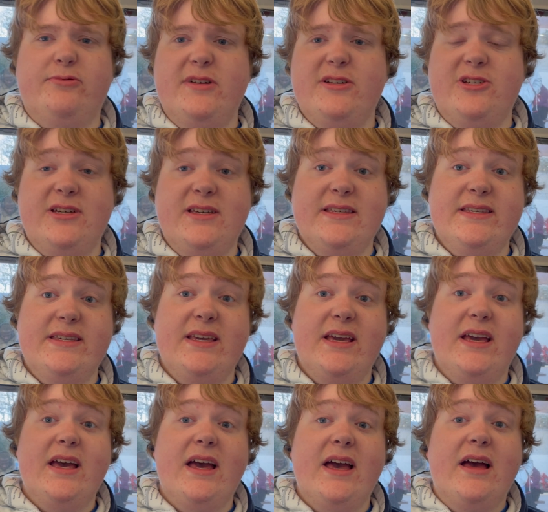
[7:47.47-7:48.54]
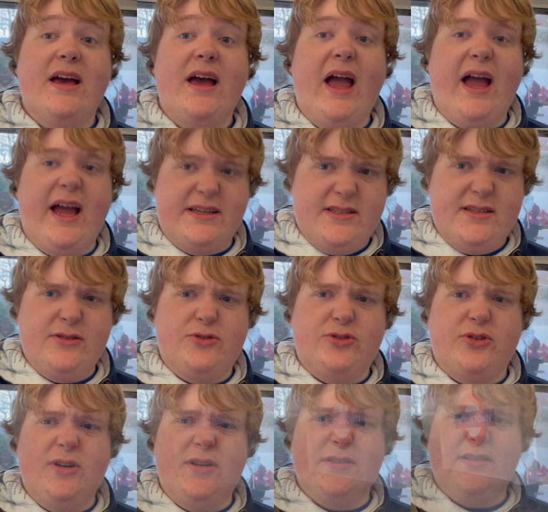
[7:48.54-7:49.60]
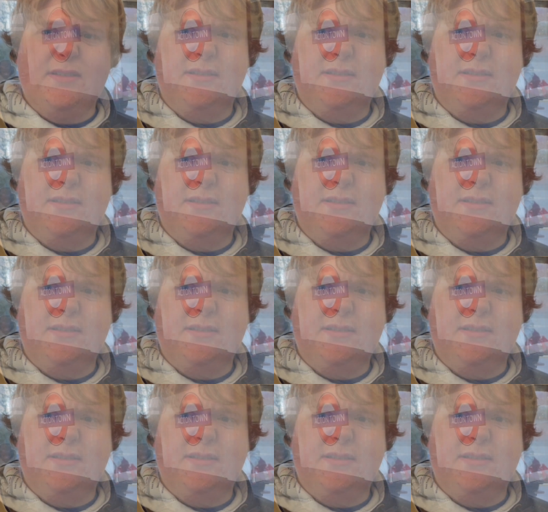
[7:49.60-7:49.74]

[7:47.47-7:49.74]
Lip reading: which is Hatton Cross.